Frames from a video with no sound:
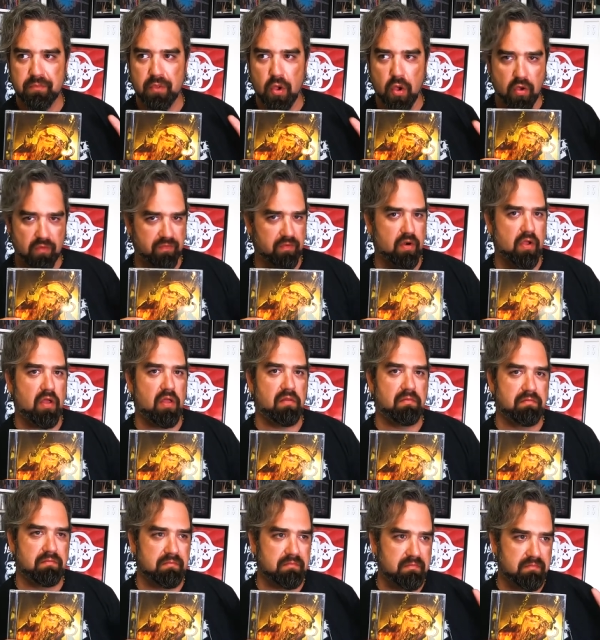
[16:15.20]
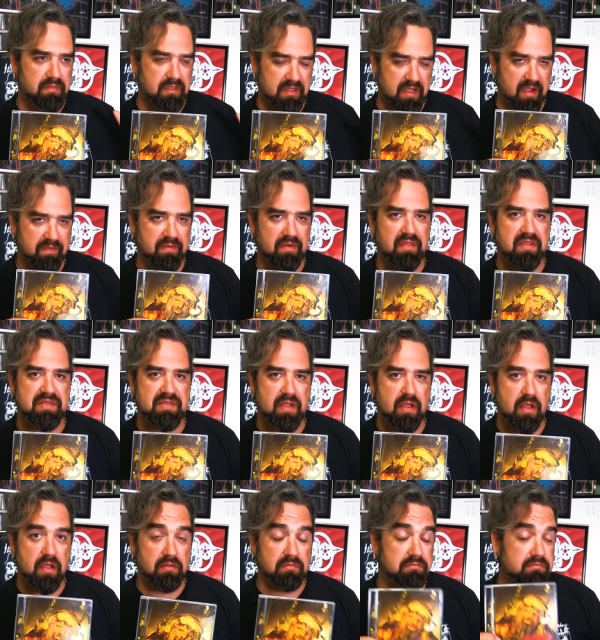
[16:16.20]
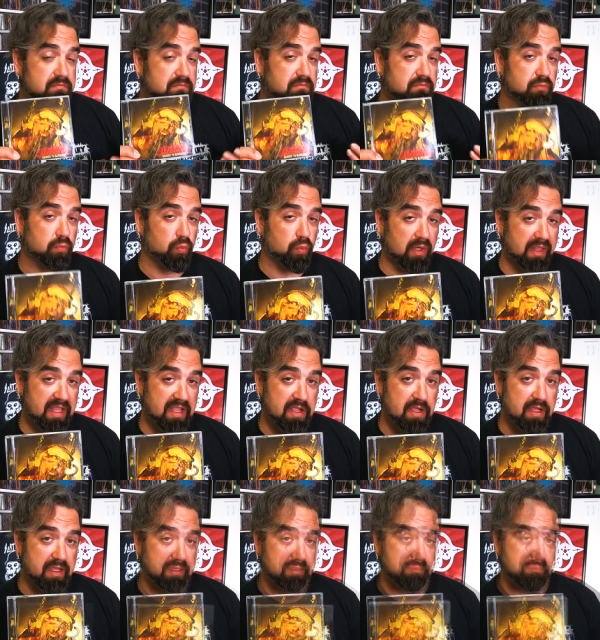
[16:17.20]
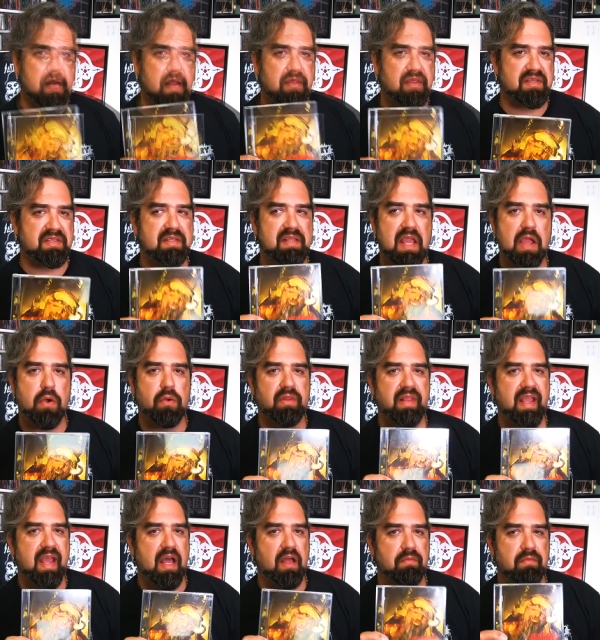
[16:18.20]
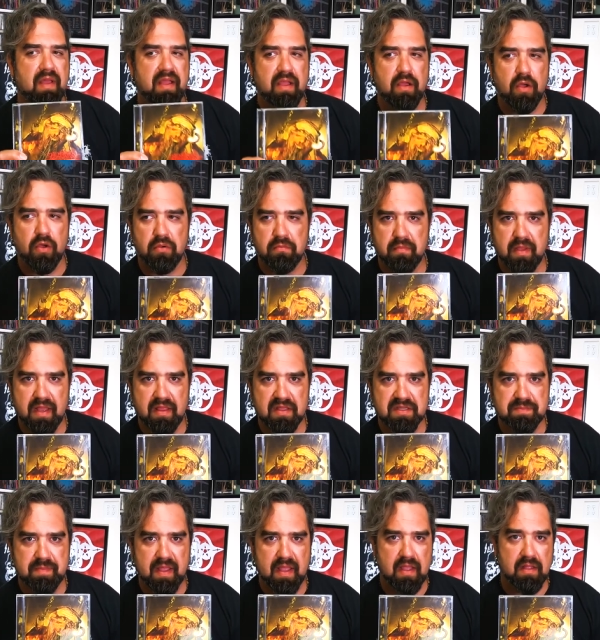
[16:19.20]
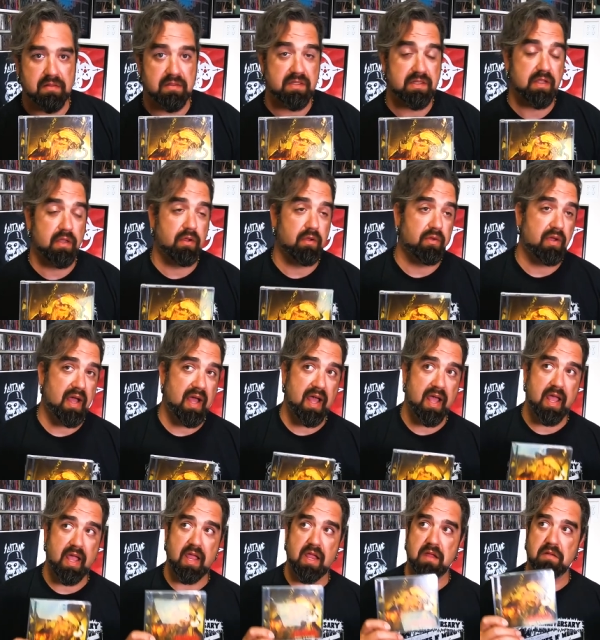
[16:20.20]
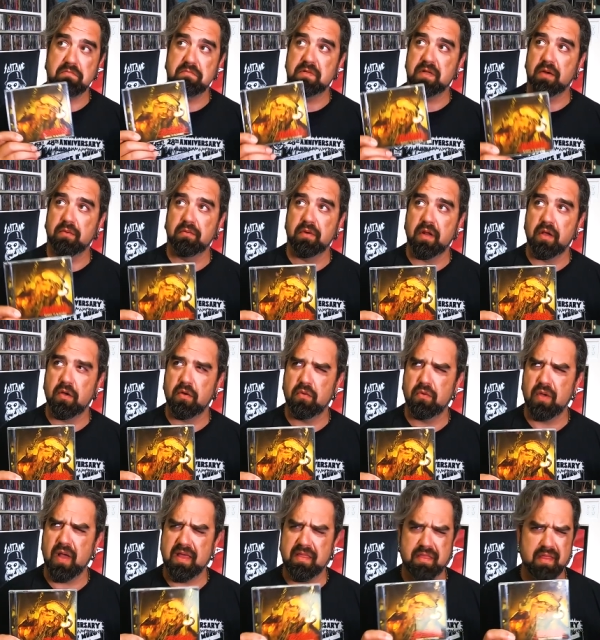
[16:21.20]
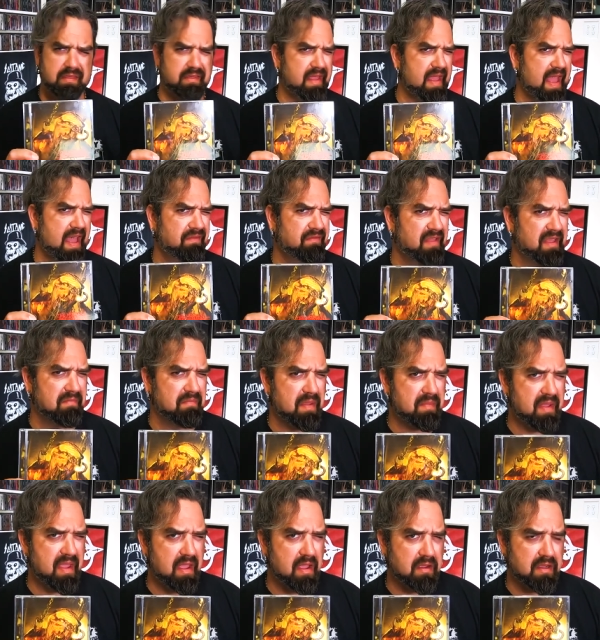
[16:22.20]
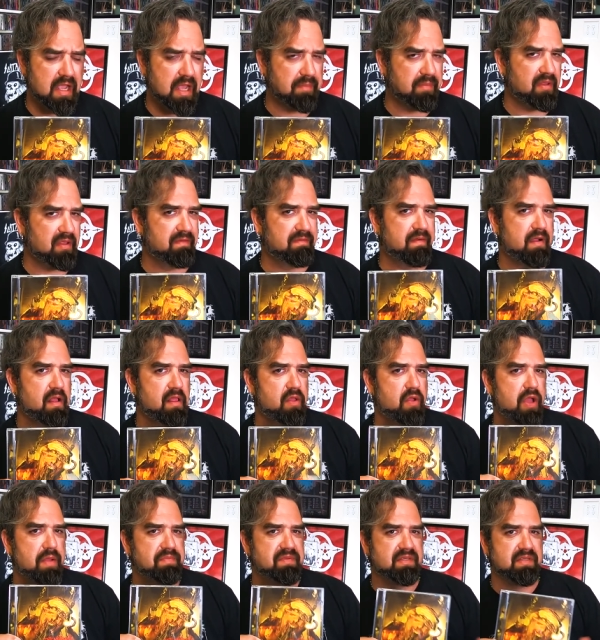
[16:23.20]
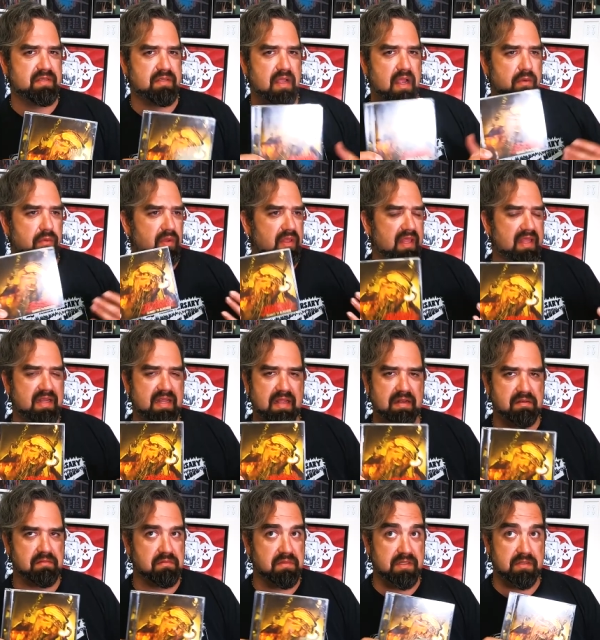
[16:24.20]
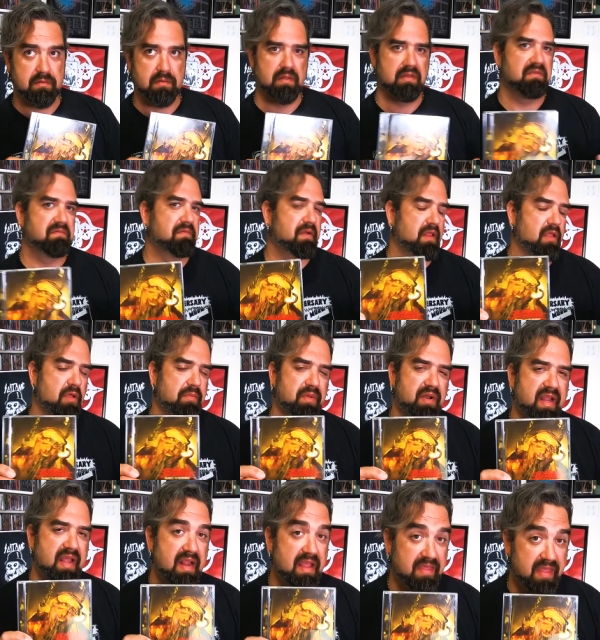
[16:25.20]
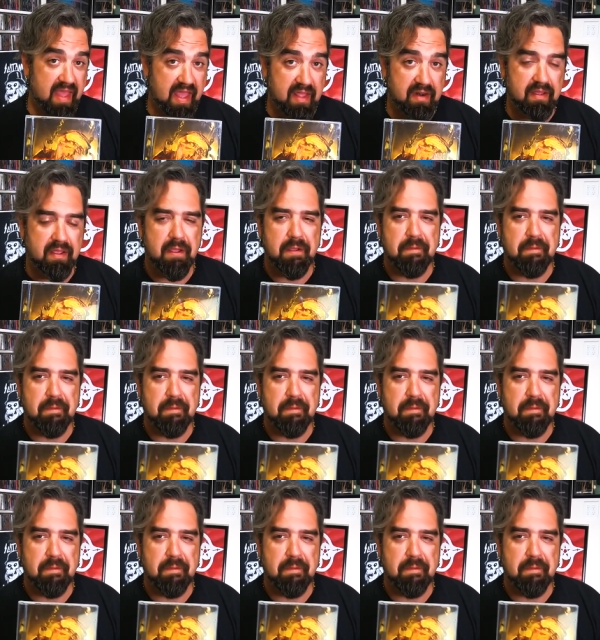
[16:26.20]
overall, the cover of the song, really good. Now this is the only album I own by this band, so I don't know. I think they have like maybe a couple of follow-ups. I really didn't follow up on any of that,